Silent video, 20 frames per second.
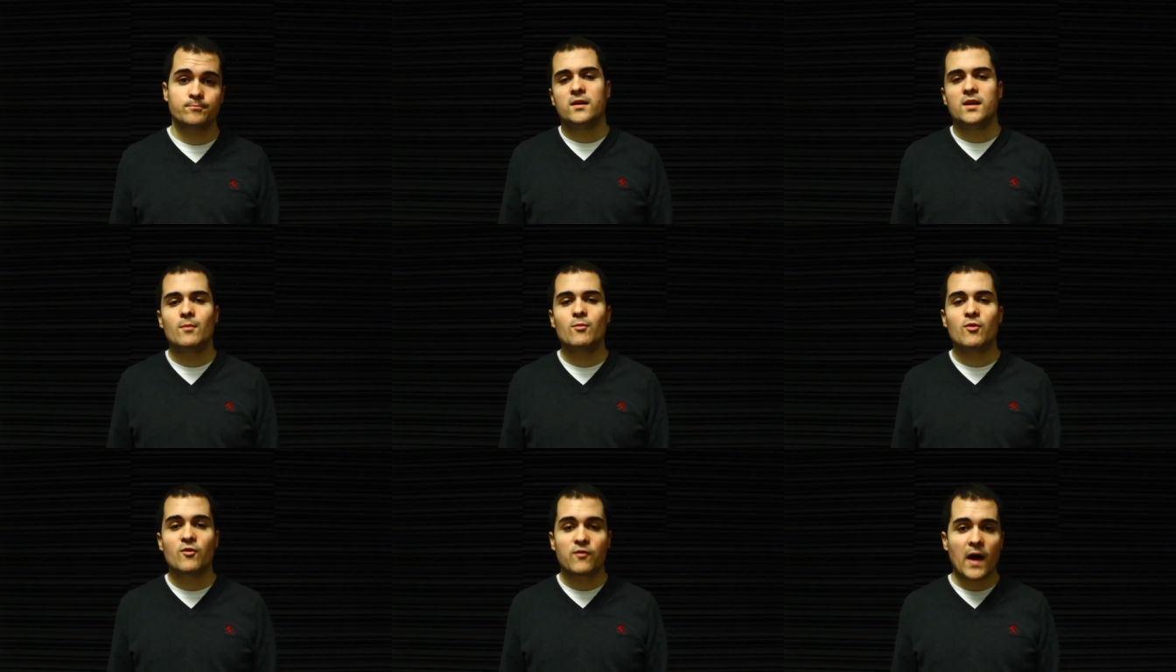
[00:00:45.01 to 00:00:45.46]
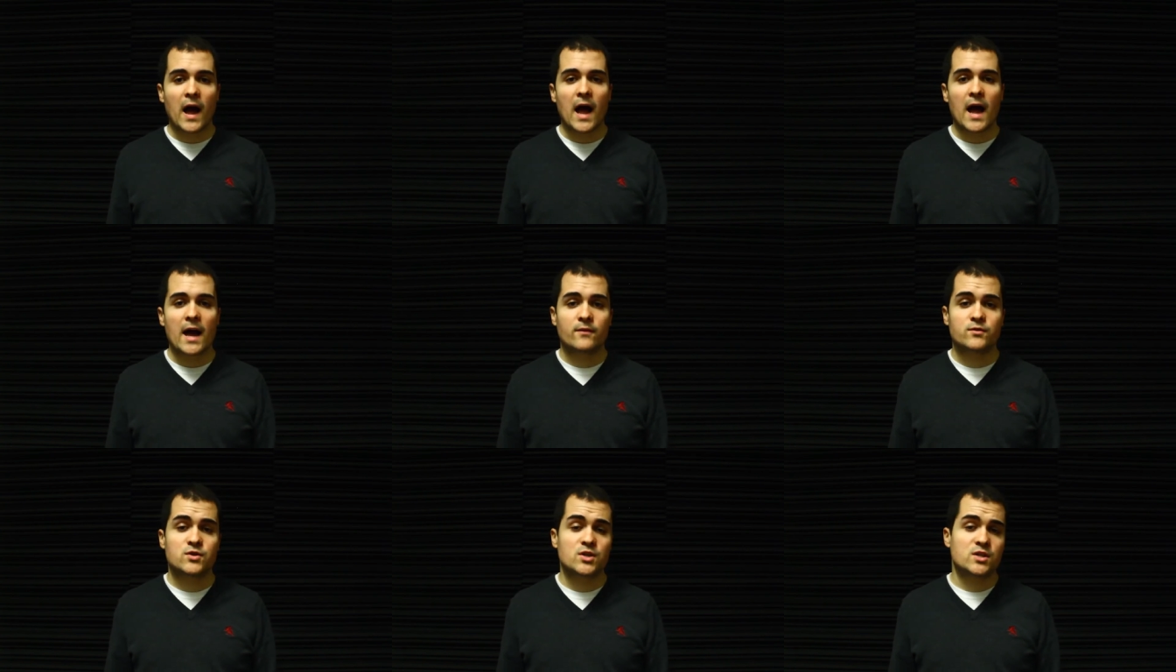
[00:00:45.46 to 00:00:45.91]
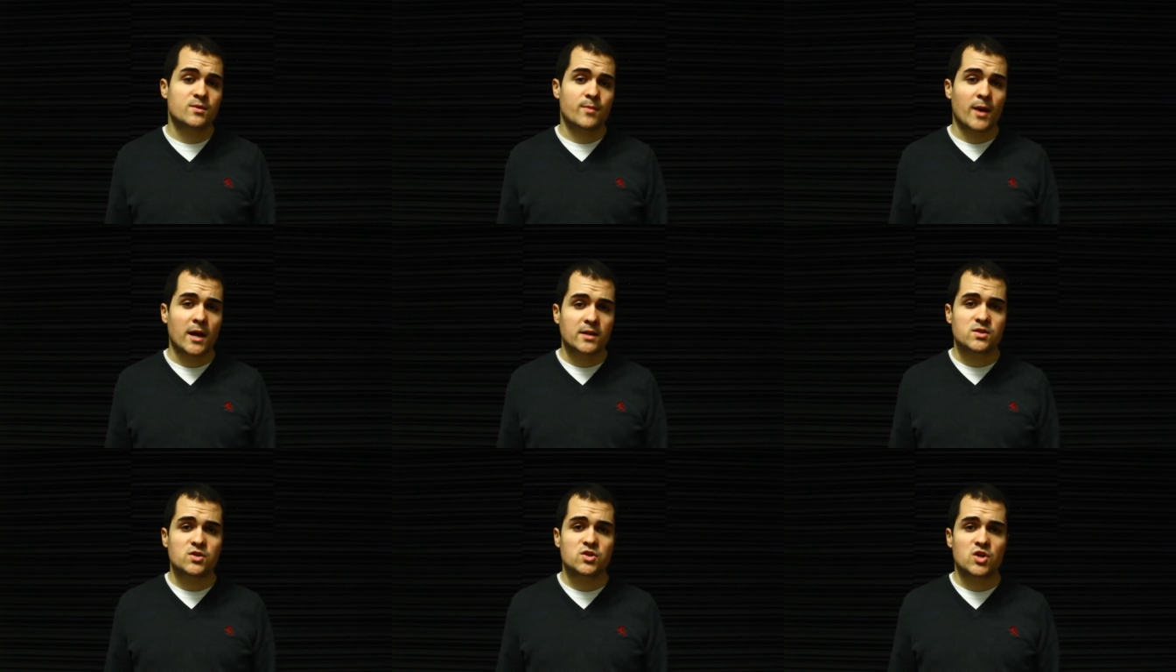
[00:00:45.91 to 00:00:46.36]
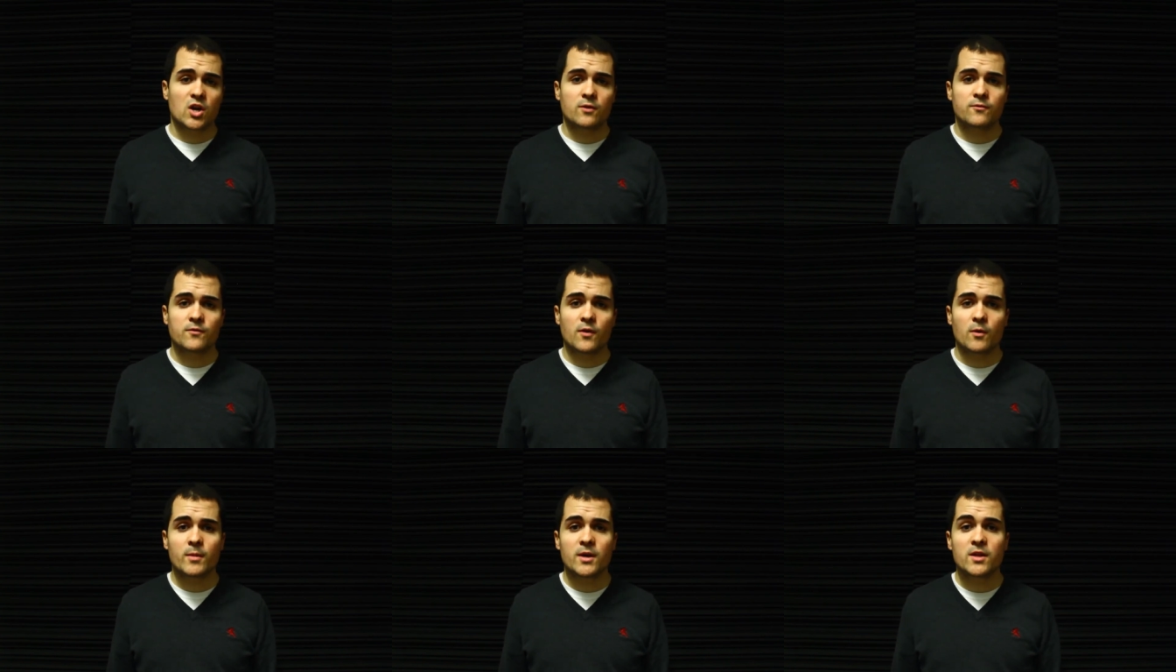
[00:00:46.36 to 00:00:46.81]
Number five, she's about to
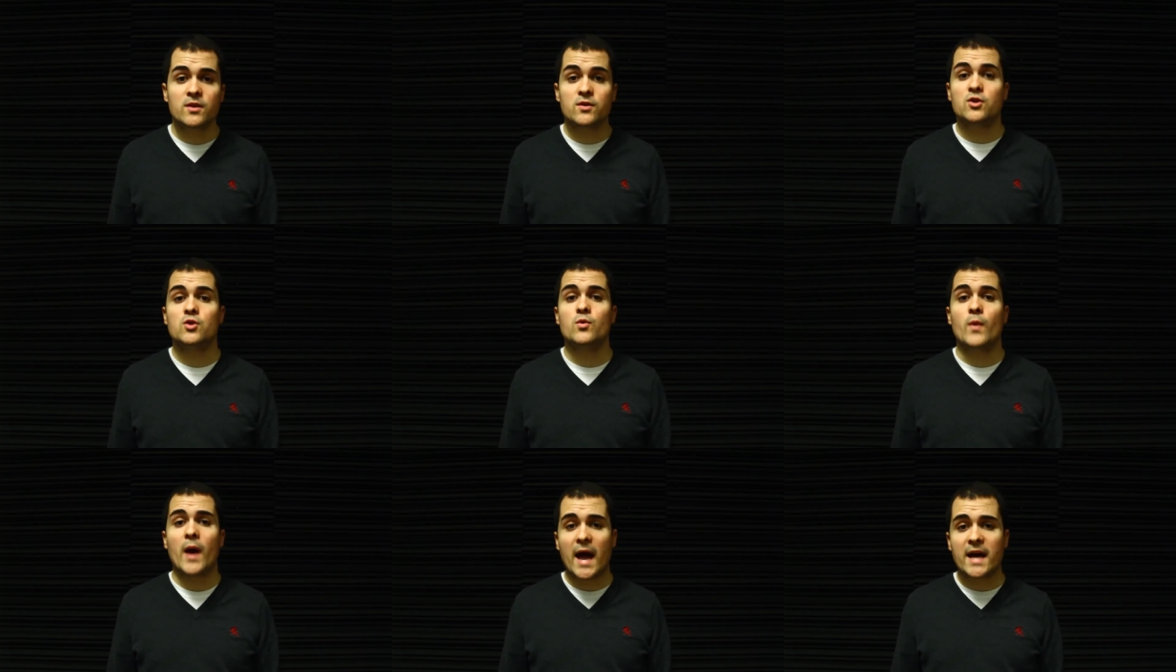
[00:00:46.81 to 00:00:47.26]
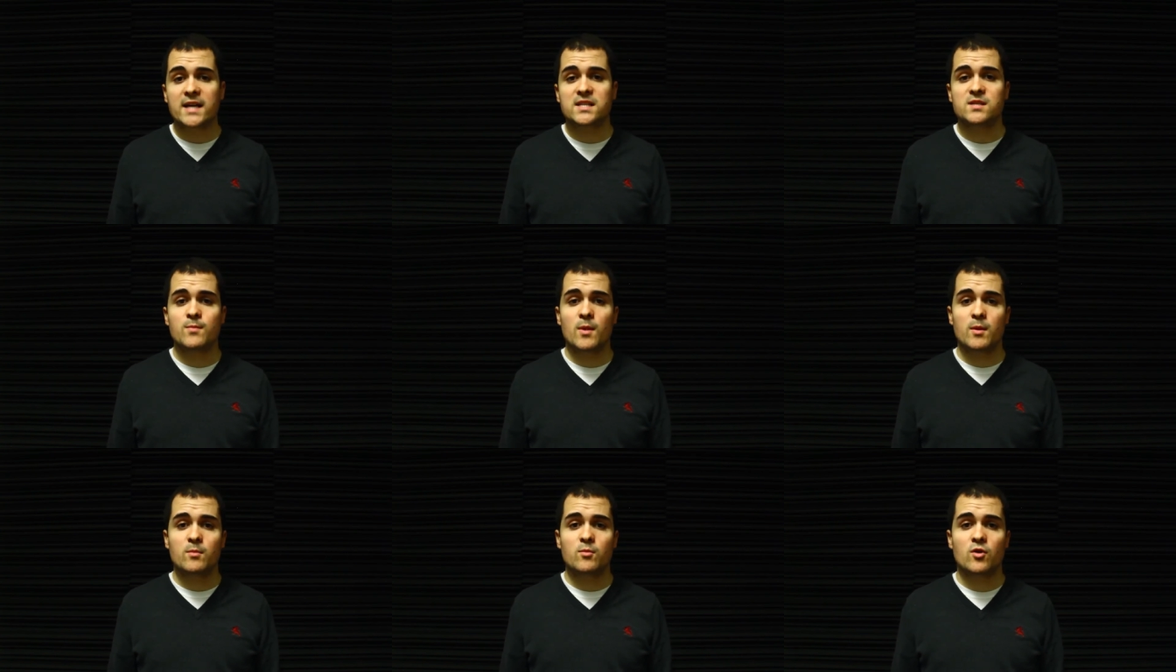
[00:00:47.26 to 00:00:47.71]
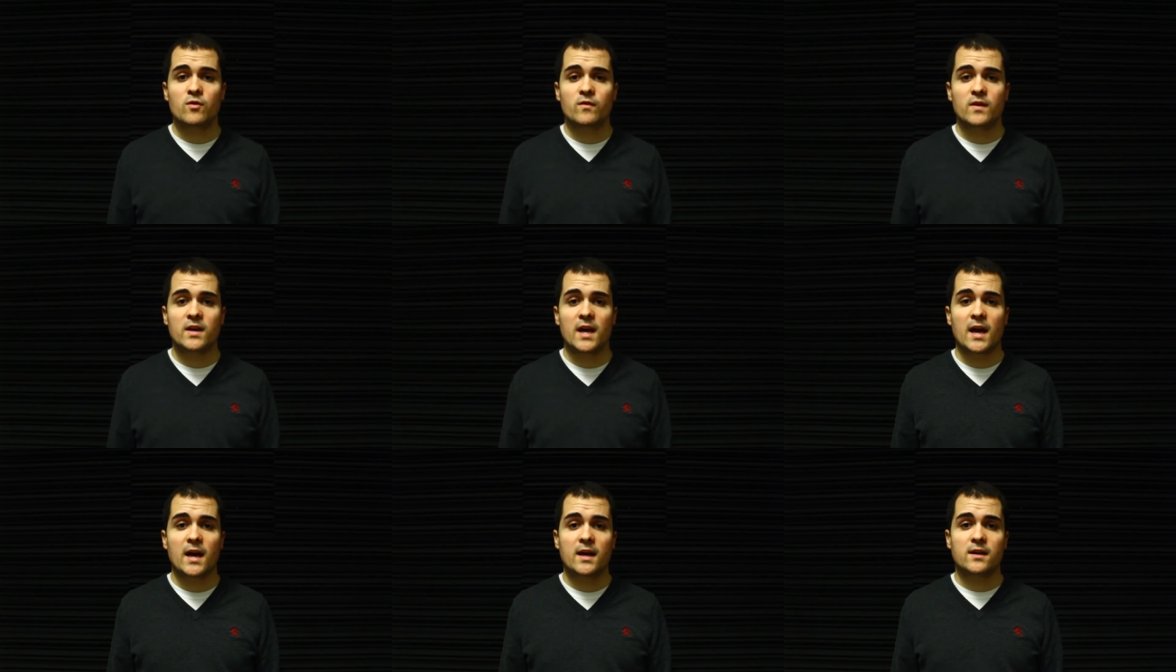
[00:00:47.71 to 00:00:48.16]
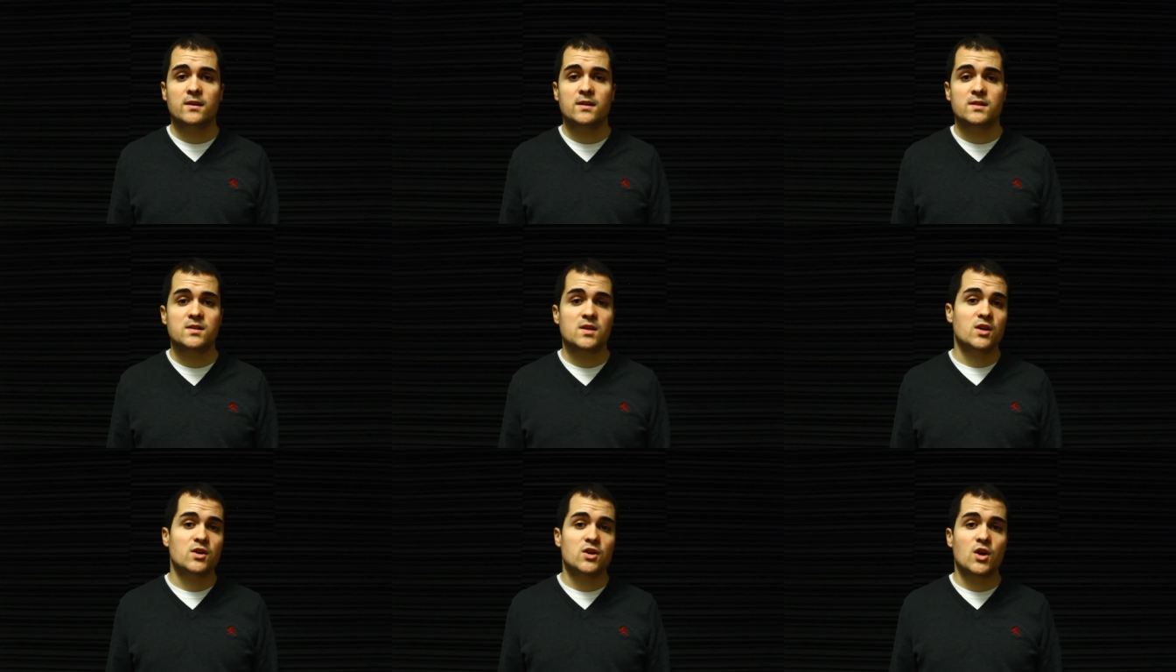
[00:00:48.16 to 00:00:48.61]
start filming the new X-Men movie, and
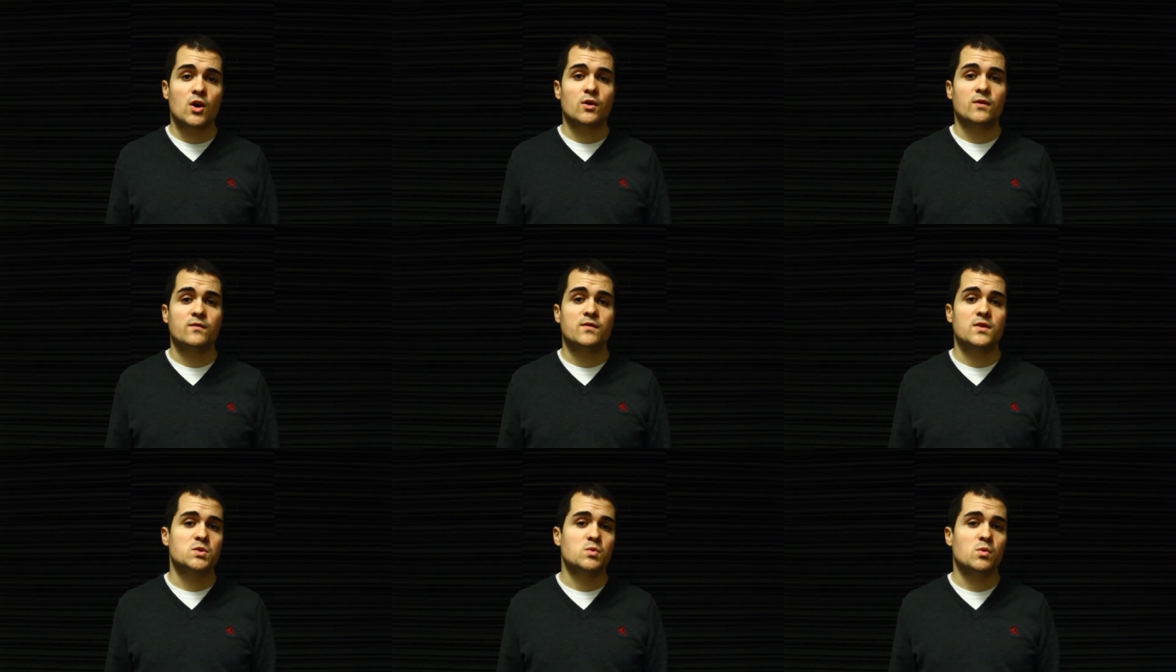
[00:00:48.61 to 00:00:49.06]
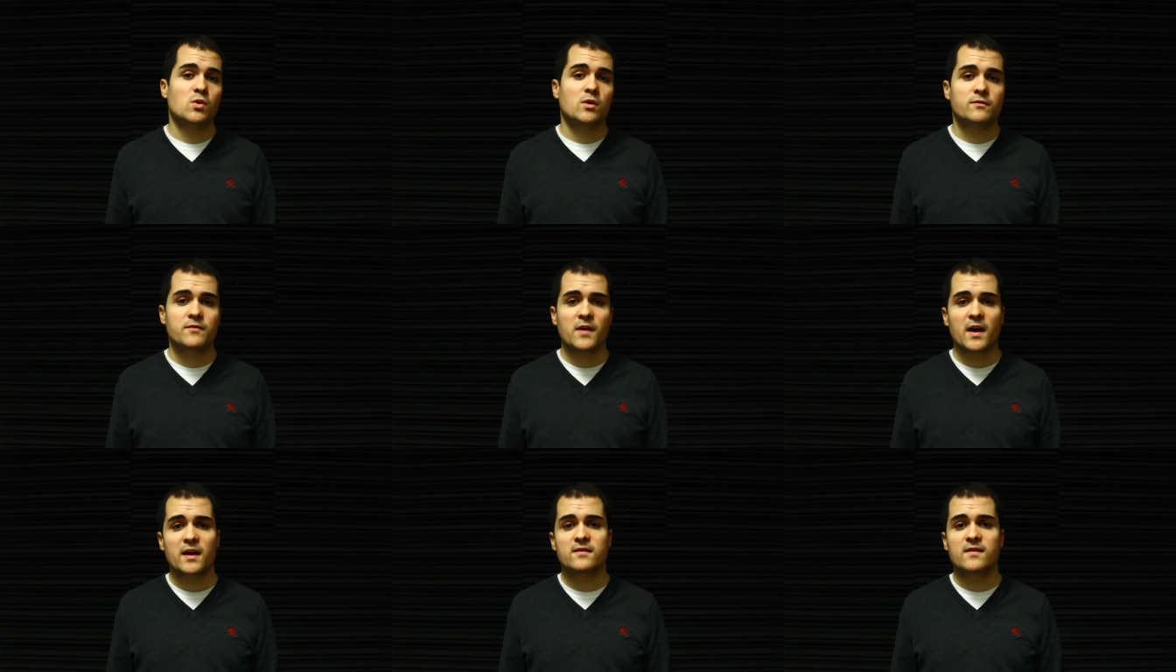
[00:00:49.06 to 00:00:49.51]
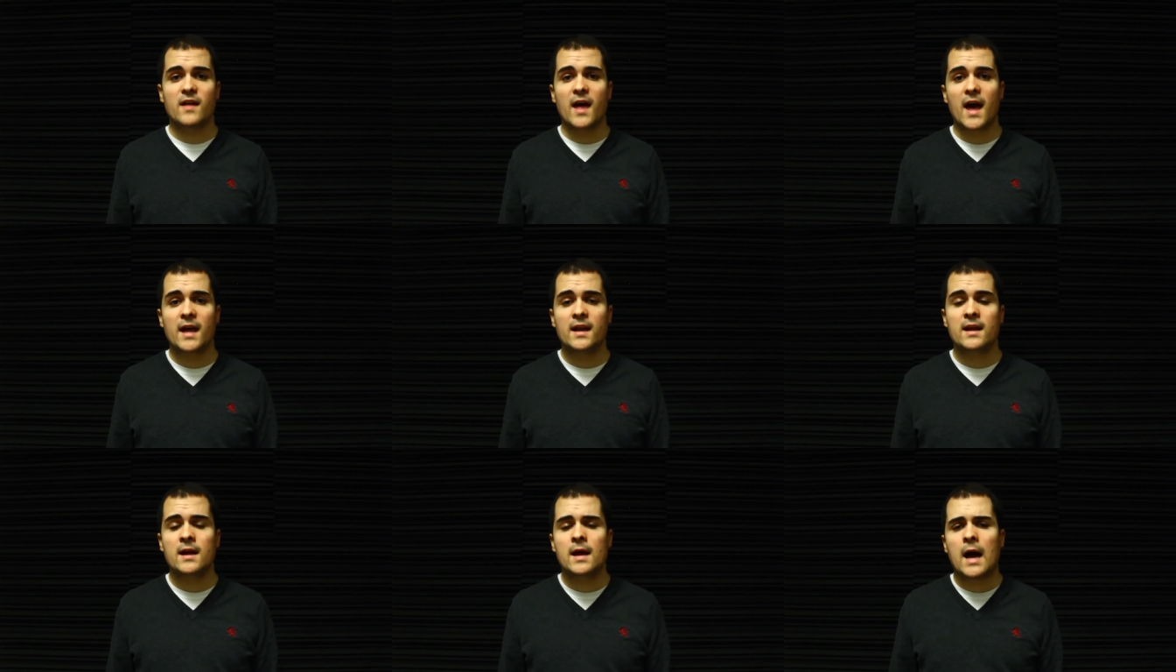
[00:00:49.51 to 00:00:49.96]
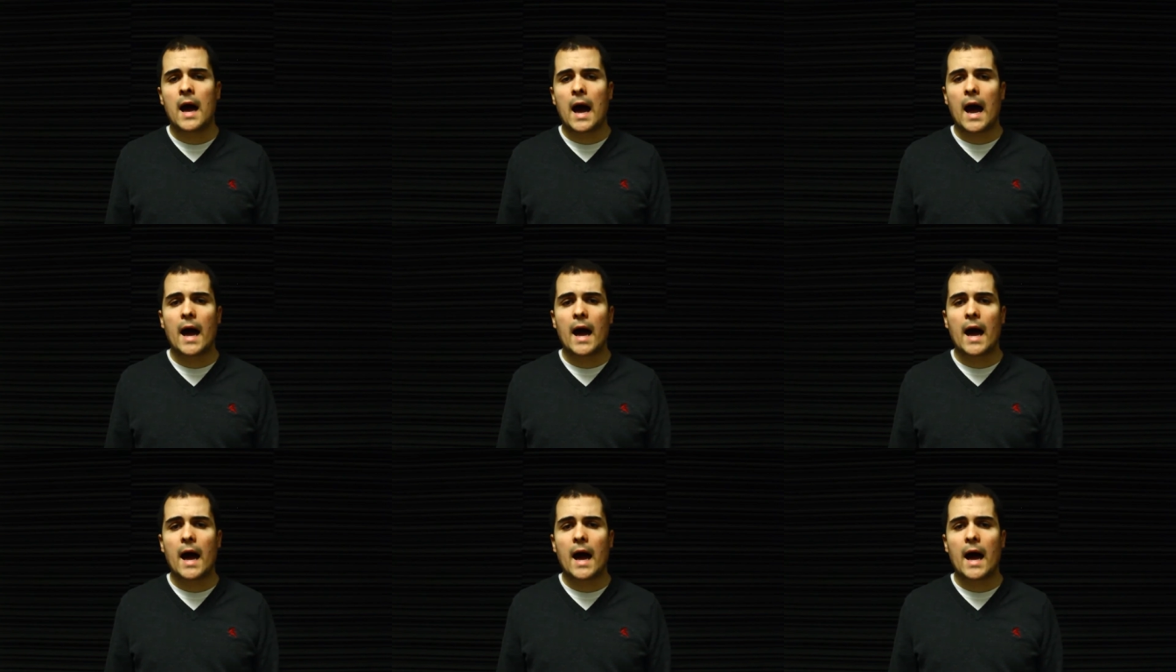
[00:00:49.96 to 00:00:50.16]
it's unknown if this will affect that.